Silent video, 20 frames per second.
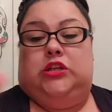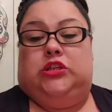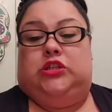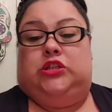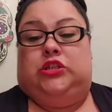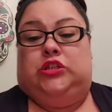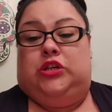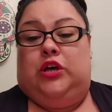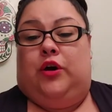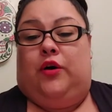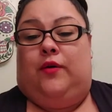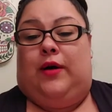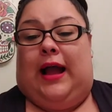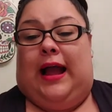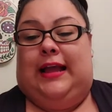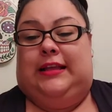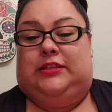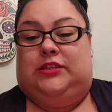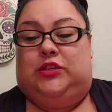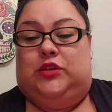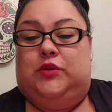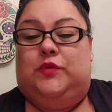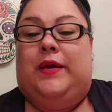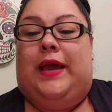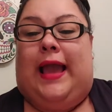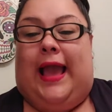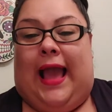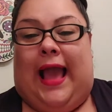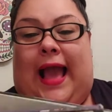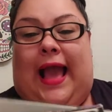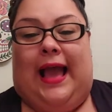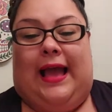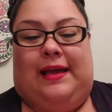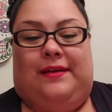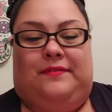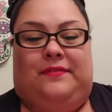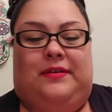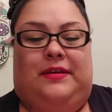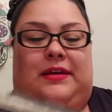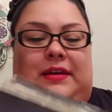So I do
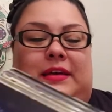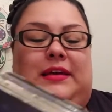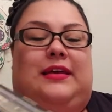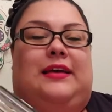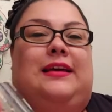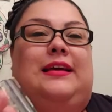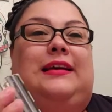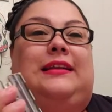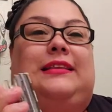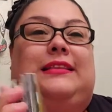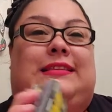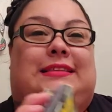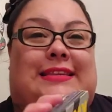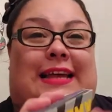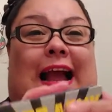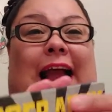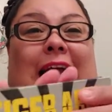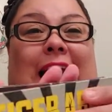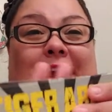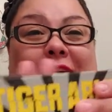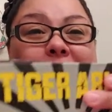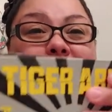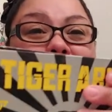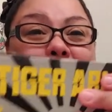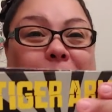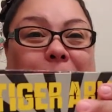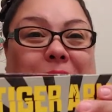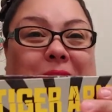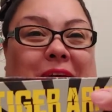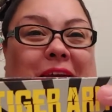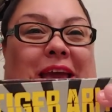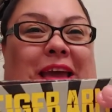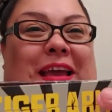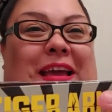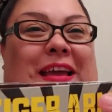have Tiger Army